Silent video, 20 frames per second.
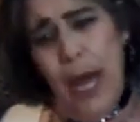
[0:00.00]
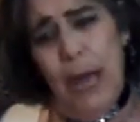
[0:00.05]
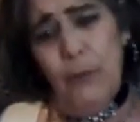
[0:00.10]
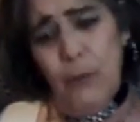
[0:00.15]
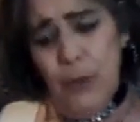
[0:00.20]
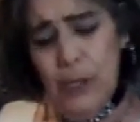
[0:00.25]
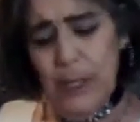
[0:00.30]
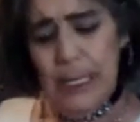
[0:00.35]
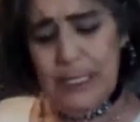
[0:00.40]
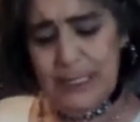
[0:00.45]

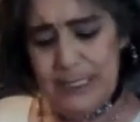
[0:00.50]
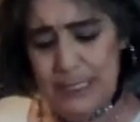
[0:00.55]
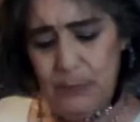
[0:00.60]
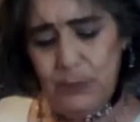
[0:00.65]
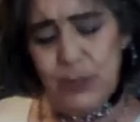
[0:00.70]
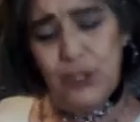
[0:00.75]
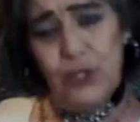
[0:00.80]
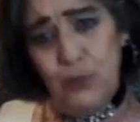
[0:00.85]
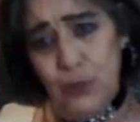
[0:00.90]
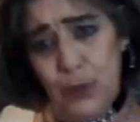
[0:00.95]
realized it
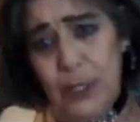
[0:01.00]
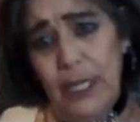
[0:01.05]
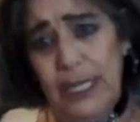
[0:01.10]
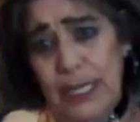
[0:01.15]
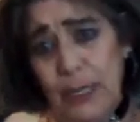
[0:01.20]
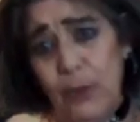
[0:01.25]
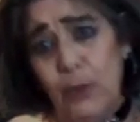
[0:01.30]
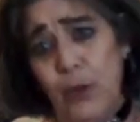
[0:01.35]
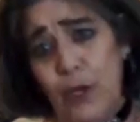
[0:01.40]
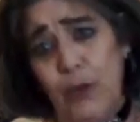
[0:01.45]
was
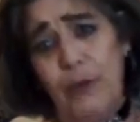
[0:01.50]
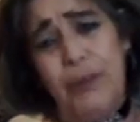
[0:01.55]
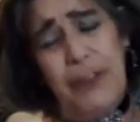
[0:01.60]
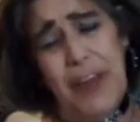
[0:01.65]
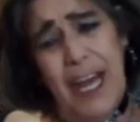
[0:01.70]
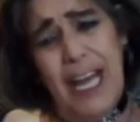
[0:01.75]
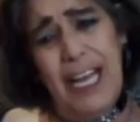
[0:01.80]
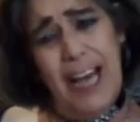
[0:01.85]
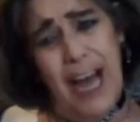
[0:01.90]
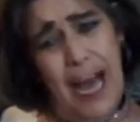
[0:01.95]
really a real
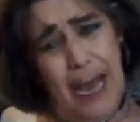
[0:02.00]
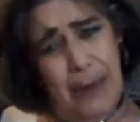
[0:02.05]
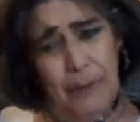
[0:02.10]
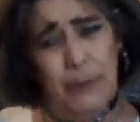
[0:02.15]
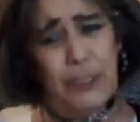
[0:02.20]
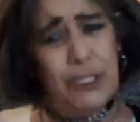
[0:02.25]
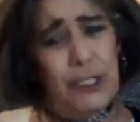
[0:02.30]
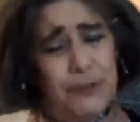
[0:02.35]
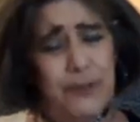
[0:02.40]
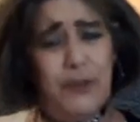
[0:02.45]
thing, I
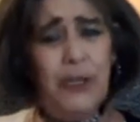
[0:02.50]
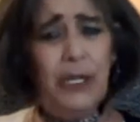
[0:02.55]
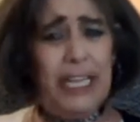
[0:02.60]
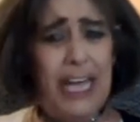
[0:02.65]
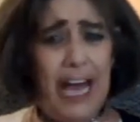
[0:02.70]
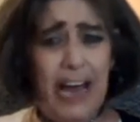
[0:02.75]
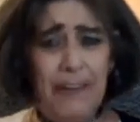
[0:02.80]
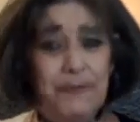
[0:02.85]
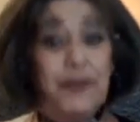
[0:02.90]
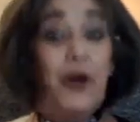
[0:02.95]

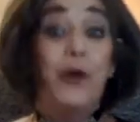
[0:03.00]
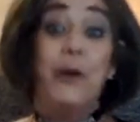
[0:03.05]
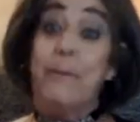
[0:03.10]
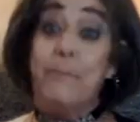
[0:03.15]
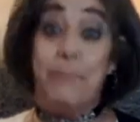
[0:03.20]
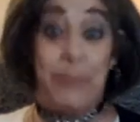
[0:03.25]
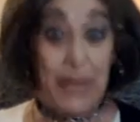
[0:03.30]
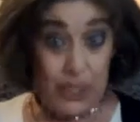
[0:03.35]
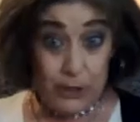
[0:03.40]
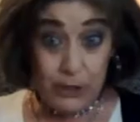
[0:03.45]
felt
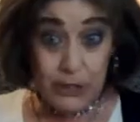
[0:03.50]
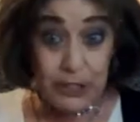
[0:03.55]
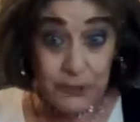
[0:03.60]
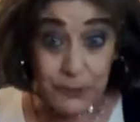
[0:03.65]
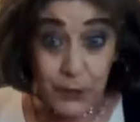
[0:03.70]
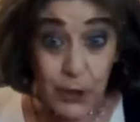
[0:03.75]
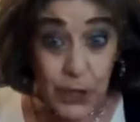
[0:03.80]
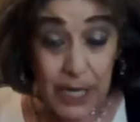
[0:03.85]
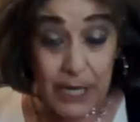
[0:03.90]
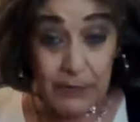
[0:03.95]
embarrassed
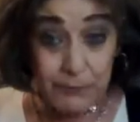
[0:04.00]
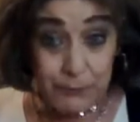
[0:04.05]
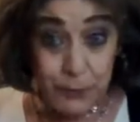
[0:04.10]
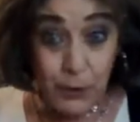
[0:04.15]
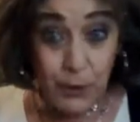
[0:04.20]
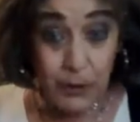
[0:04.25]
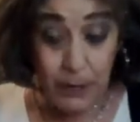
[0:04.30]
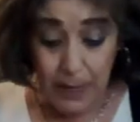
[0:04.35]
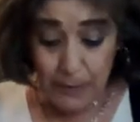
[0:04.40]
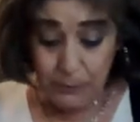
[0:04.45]
for
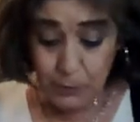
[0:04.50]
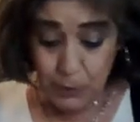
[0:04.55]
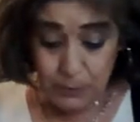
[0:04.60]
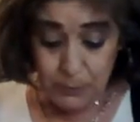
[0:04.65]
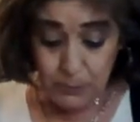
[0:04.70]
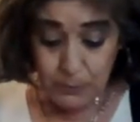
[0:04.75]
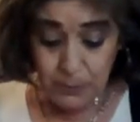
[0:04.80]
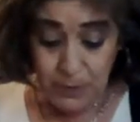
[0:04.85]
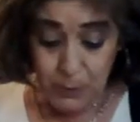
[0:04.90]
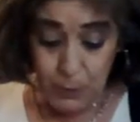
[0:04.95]

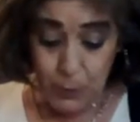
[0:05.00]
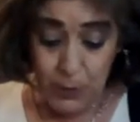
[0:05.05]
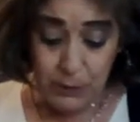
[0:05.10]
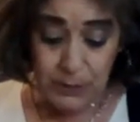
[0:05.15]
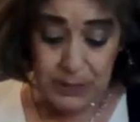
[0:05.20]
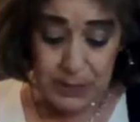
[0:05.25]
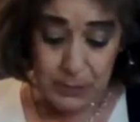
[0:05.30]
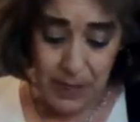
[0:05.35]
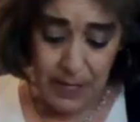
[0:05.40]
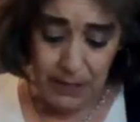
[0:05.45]
Will
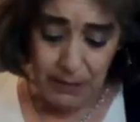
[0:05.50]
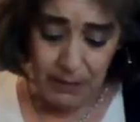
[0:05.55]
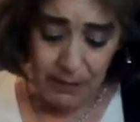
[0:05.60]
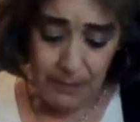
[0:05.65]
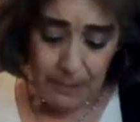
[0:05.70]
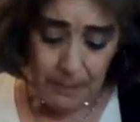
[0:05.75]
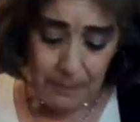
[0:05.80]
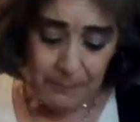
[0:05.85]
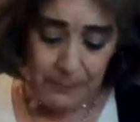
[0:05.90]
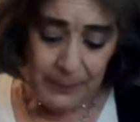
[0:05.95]
Smith.
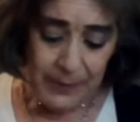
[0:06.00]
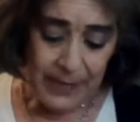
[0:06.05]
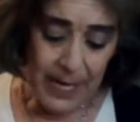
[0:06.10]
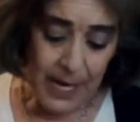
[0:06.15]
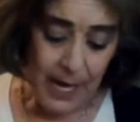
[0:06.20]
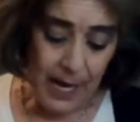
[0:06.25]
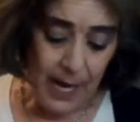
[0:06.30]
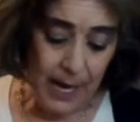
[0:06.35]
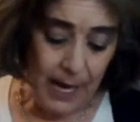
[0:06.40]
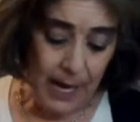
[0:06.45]

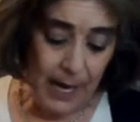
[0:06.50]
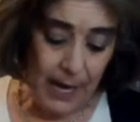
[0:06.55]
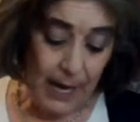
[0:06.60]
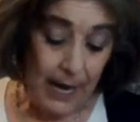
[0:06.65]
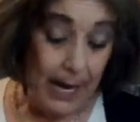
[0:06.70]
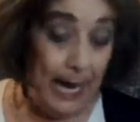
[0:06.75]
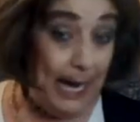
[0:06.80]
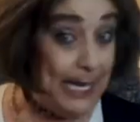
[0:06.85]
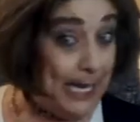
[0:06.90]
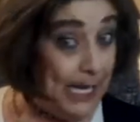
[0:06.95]

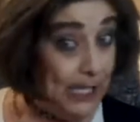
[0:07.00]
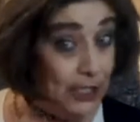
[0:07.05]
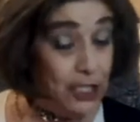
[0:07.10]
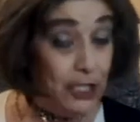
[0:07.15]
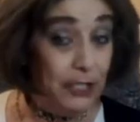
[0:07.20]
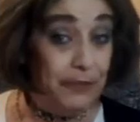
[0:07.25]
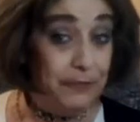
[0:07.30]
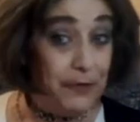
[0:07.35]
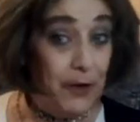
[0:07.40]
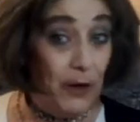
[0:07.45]
I
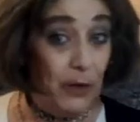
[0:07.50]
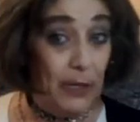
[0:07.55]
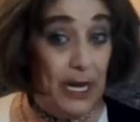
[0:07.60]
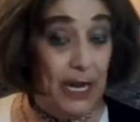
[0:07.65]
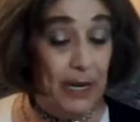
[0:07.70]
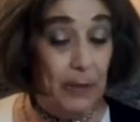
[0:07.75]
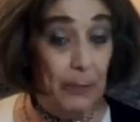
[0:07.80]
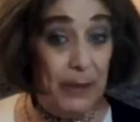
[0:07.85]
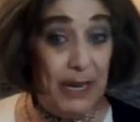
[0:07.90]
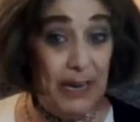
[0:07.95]
actually felt
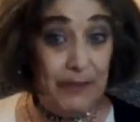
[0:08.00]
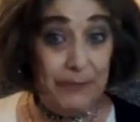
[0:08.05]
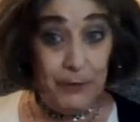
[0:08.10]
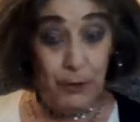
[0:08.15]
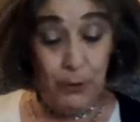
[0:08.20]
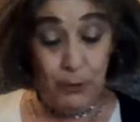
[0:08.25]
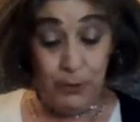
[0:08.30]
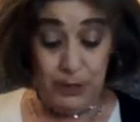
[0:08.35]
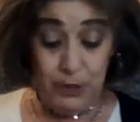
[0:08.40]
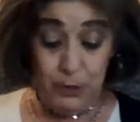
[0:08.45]
kind of bad for
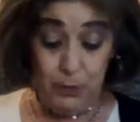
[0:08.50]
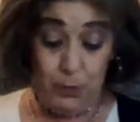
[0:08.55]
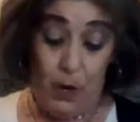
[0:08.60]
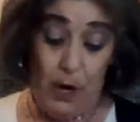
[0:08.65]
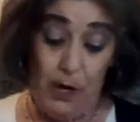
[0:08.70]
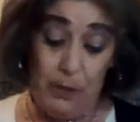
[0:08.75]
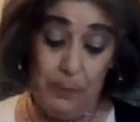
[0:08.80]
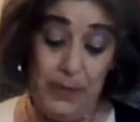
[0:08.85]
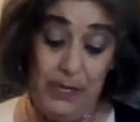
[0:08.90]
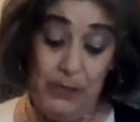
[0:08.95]
Chris
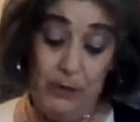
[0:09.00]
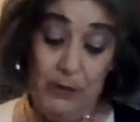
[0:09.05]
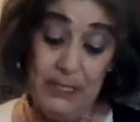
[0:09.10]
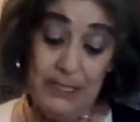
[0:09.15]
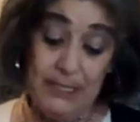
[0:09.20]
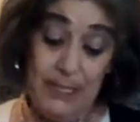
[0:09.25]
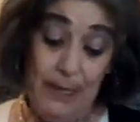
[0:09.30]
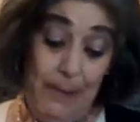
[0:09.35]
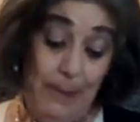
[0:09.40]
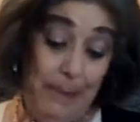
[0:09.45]
Rock
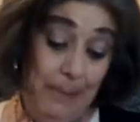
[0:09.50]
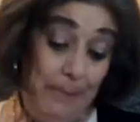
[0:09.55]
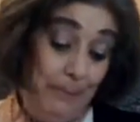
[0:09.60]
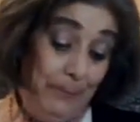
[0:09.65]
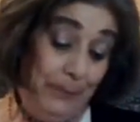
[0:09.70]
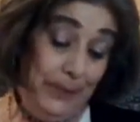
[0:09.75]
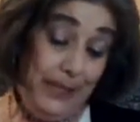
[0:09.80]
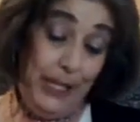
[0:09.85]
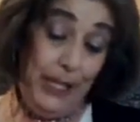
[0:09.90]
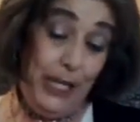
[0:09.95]
because,
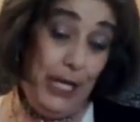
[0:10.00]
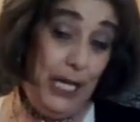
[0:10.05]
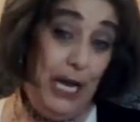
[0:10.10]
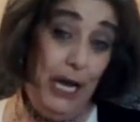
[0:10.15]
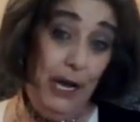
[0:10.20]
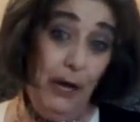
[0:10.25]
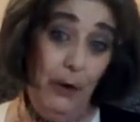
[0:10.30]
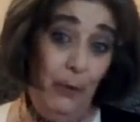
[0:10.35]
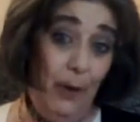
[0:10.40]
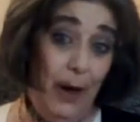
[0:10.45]
you
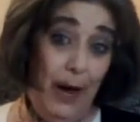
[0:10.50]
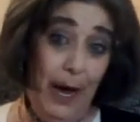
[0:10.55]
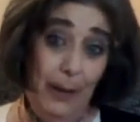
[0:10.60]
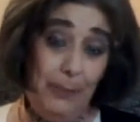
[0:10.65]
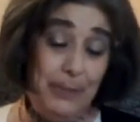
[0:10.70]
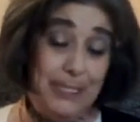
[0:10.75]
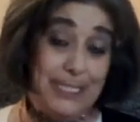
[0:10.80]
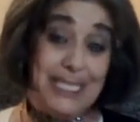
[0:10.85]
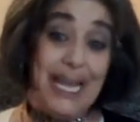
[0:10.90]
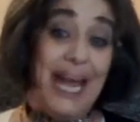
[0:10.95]
know, I'll
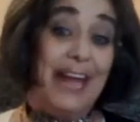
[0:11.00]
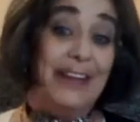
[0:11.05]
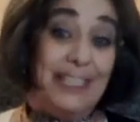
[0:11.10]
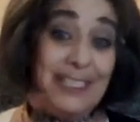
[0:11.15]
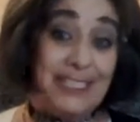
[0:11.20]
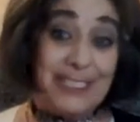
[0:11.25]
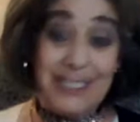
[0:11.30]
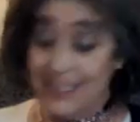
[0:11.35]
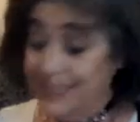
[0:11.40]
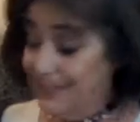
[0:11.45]
say
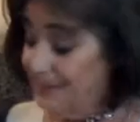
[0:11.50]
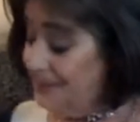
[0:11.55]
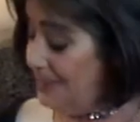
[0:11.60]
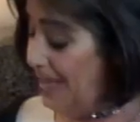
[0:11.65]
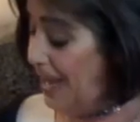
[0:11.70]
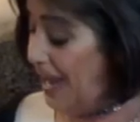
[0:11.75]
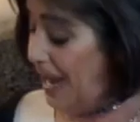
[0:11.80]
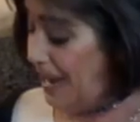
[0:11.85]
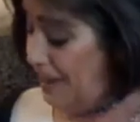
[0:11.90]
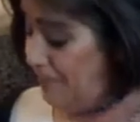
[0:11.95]
this.
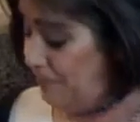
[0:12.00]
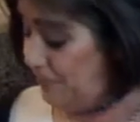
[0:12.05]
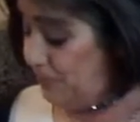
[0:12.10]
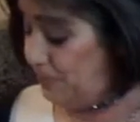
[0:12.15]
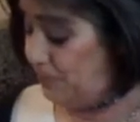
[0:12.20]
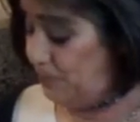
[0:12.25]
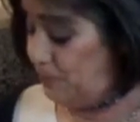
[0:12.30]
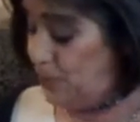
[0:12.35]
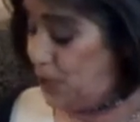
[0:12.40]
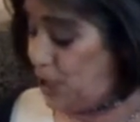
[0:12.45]

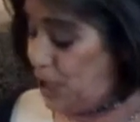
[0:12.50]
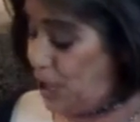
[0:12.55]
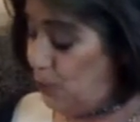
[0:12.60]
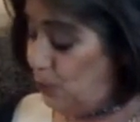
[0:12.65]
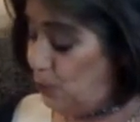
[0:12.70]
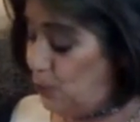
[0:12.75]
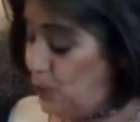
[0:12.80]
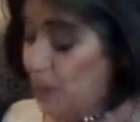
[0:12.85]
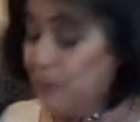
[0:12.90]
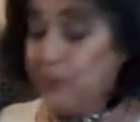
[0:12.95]
I
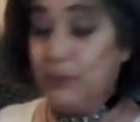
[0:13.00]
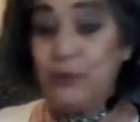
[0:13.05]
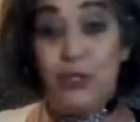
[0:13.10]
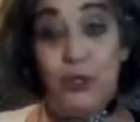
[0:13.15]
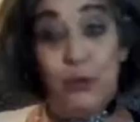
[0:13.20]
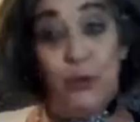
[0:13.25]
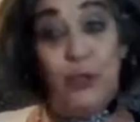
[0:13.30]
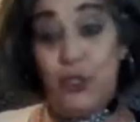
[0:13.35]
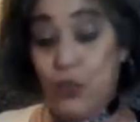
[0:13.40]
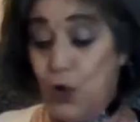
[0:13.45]
grew up with
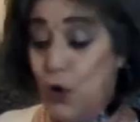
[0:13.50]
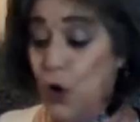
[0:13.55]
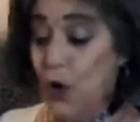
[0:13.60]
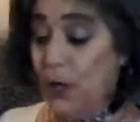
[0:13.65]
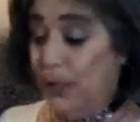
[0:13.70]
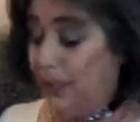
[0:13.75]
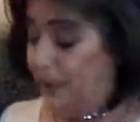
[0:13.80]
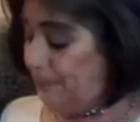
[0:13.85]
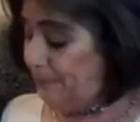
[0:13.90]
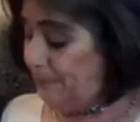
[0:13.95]
George Carlin